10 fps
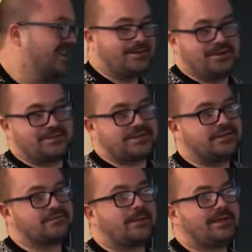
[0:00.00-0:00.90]
We
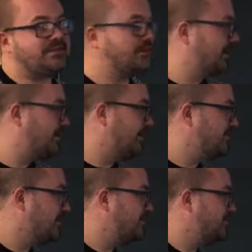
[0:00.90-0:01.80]
sold rabbits as well,
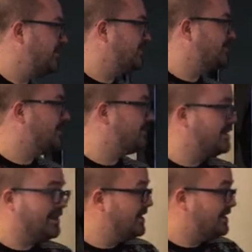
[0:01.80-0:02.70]
not just guinea pigs.
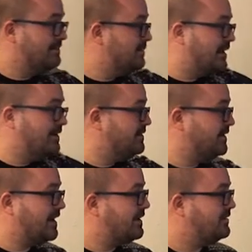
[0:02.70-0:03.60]
But I've
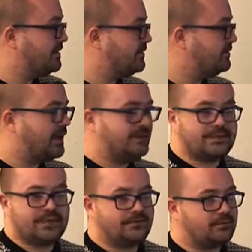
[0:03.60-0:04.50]
done all
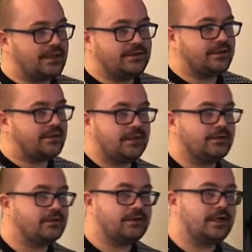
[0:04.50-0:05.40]
fiberglass winding. I
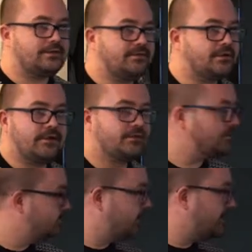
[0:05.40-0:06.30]
don't know how I Forrest
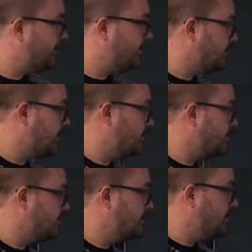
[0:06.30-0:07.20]
Gumped my way into that
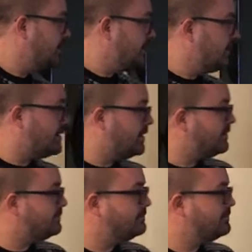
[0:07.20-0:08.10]
job,
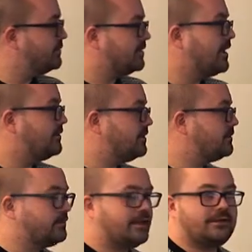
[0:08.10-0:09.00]
but I ended up
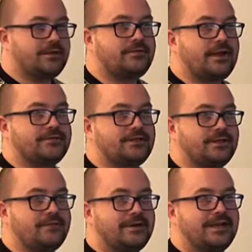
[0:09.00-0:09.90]
working in a
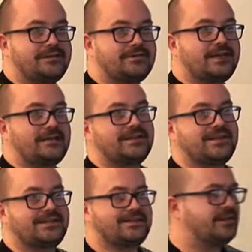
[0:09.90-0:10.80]
factory winding
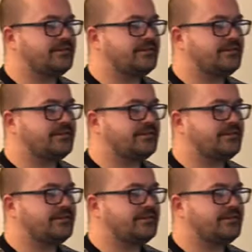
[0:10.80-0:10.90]
fiberglass straight